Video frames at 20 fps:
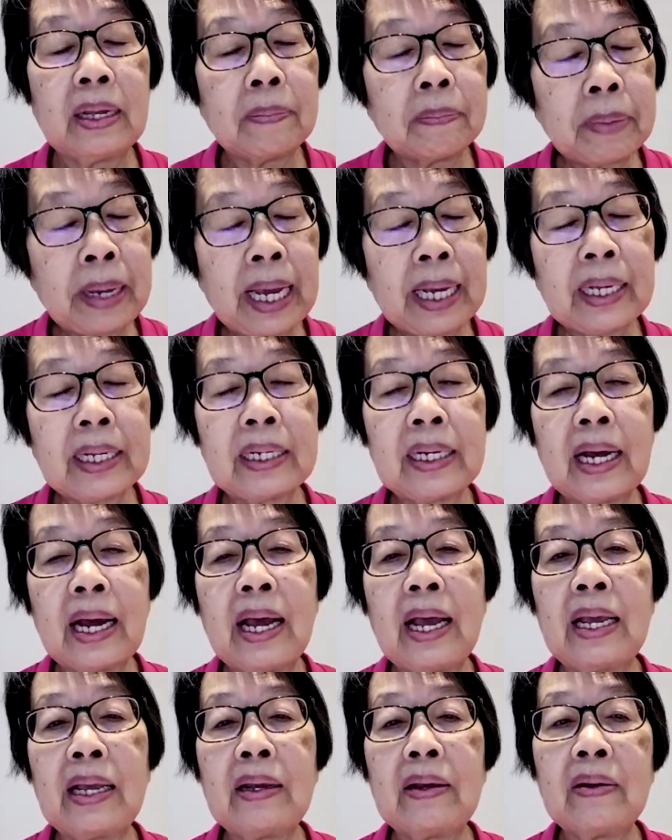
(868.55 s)
Peck and
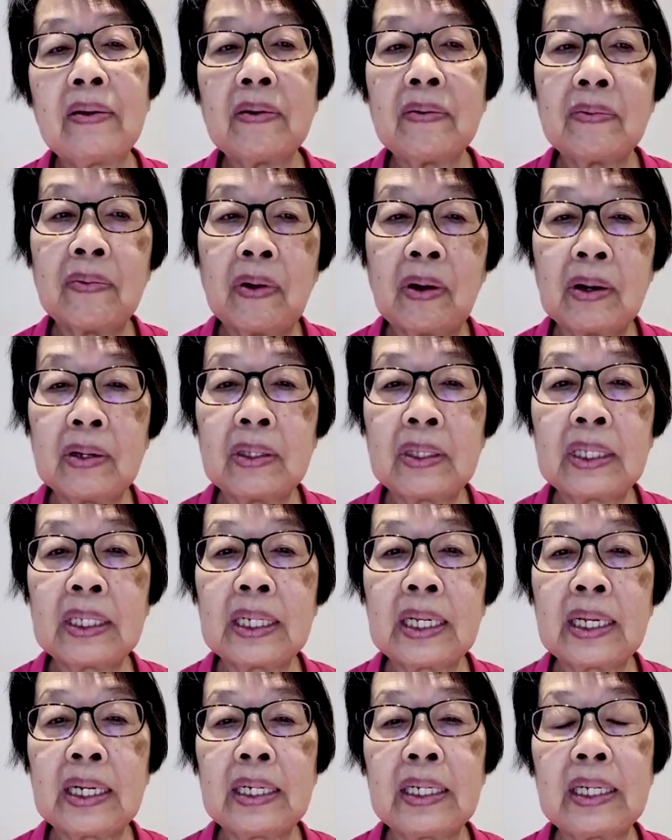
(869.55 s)
I
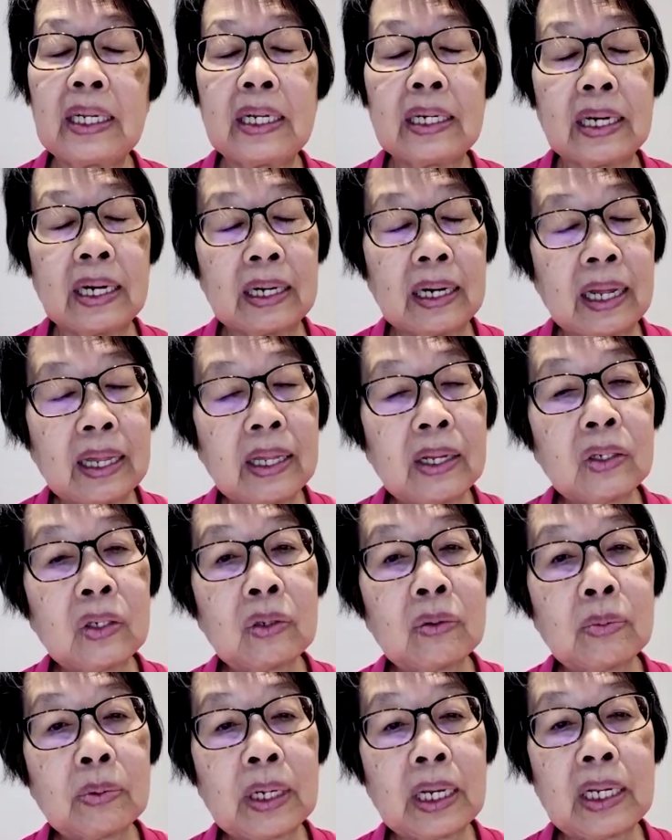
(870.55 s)
volunteered in another
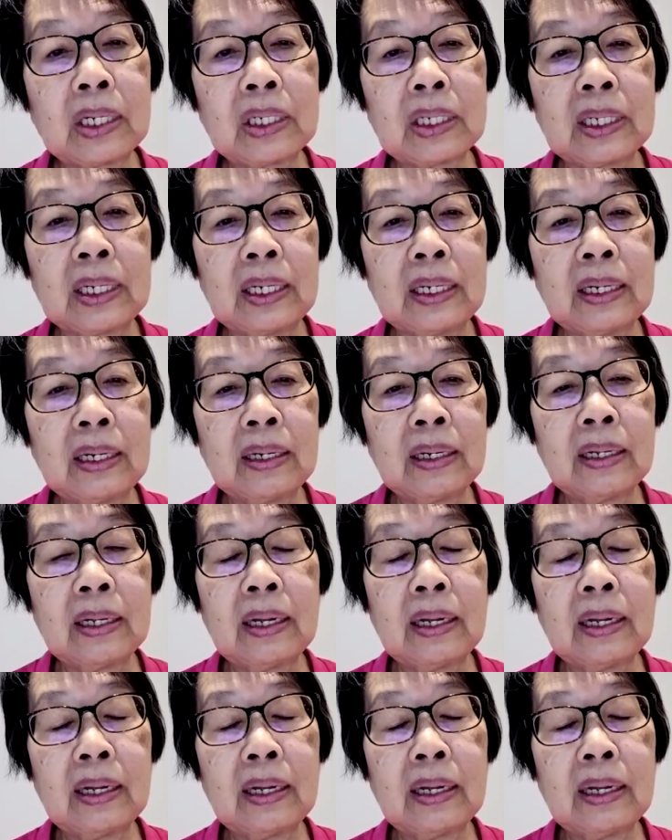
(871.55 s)
soup kitchen,